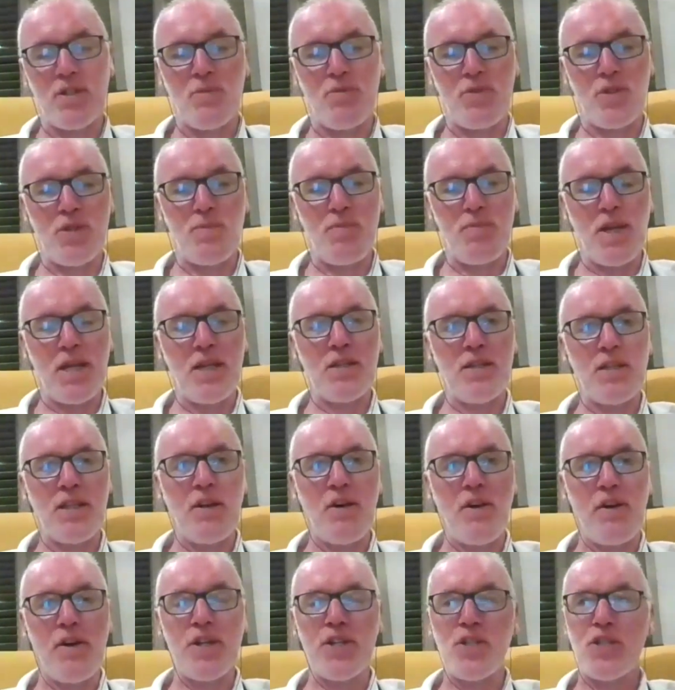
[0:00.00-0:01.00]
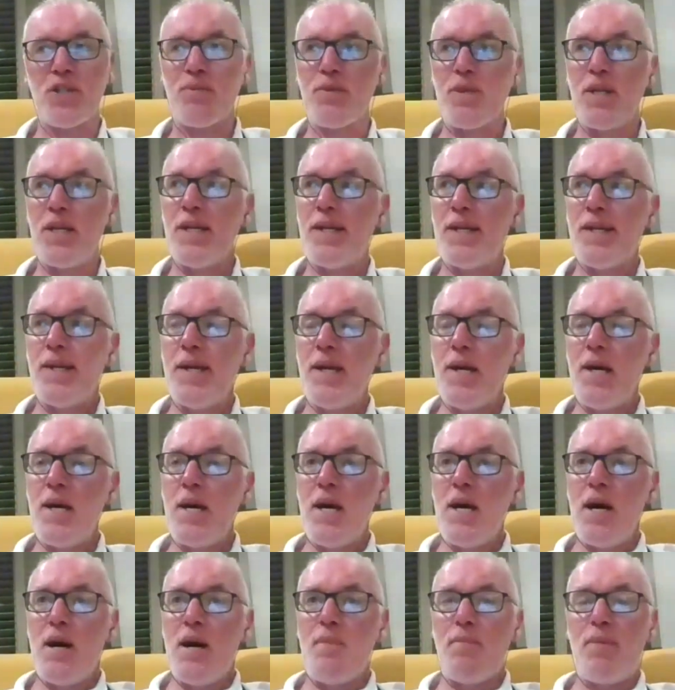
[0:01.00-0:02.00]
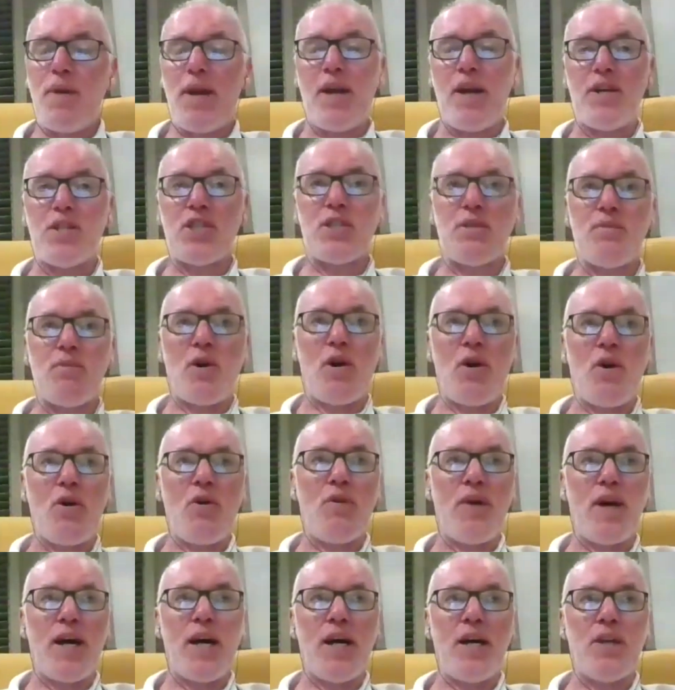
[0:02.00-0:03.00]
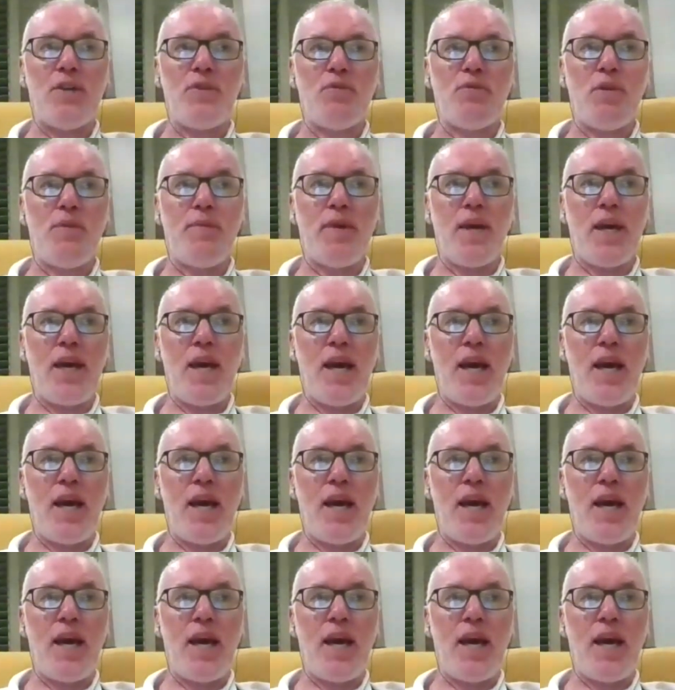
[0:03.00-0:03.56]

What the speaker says: And we're speaking to the Irish players tomorrow, and we'll be